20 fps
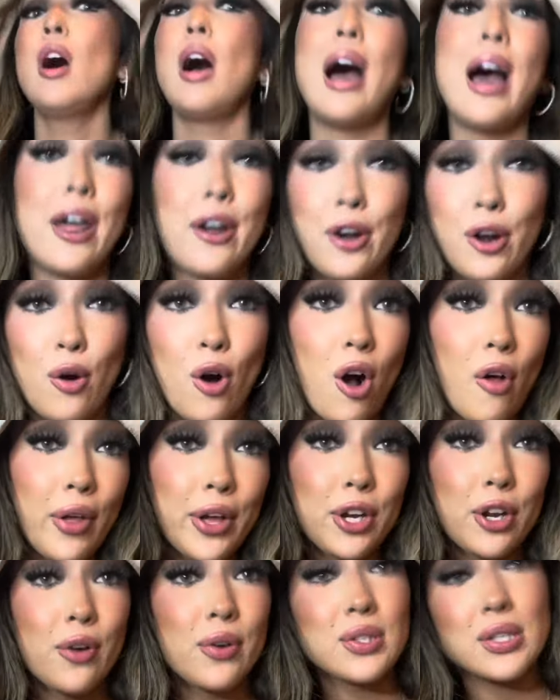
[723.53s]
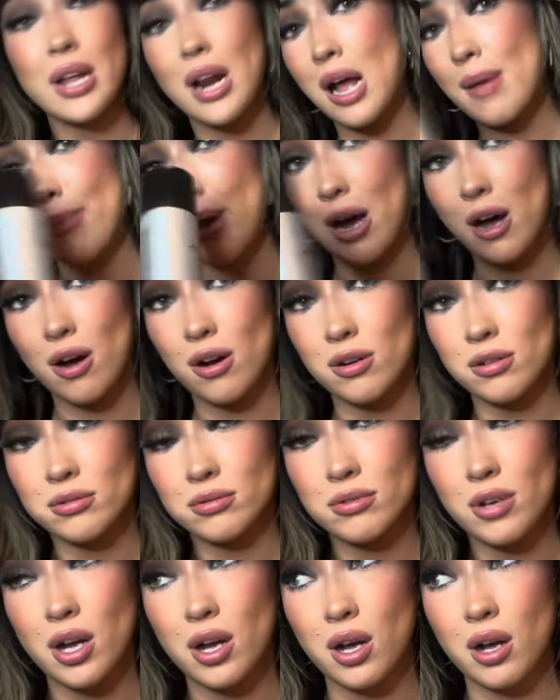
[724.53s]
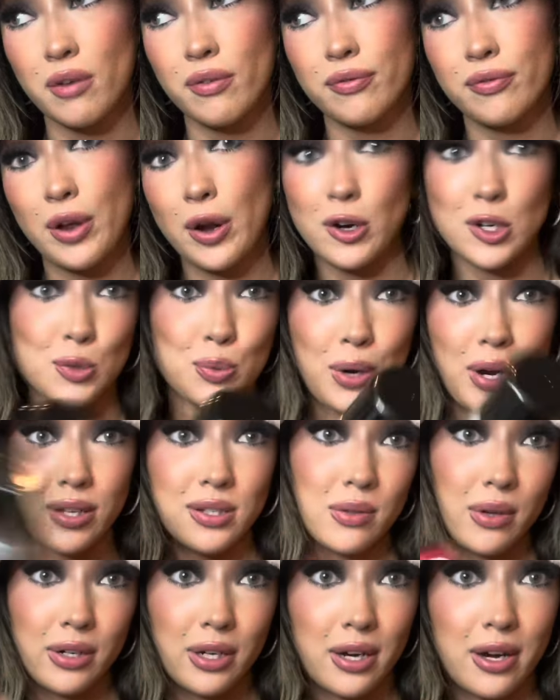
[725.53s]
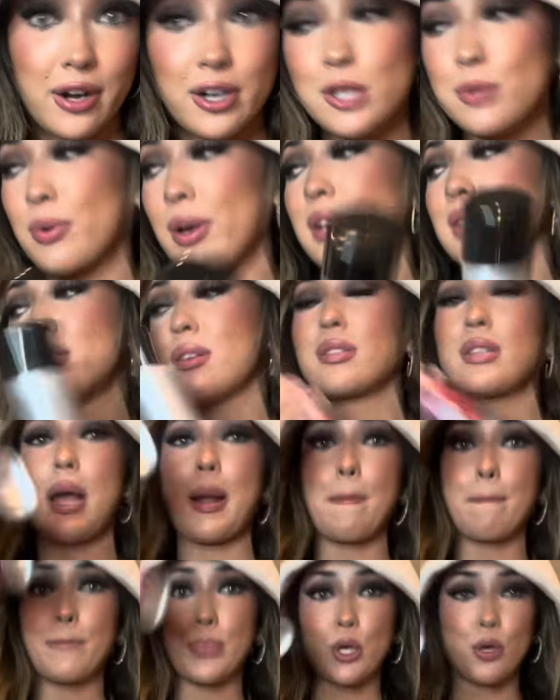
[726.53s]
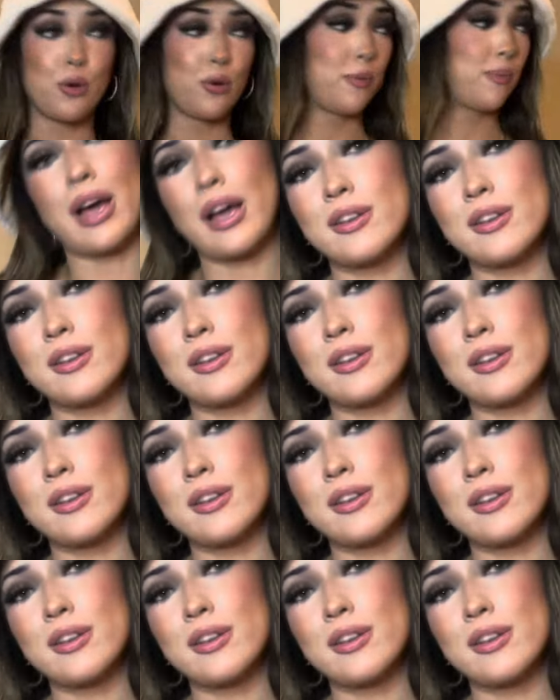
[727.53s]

I don't know. All I know is that I'm out of hairspray, so I need a hairspray. So I was like, boom.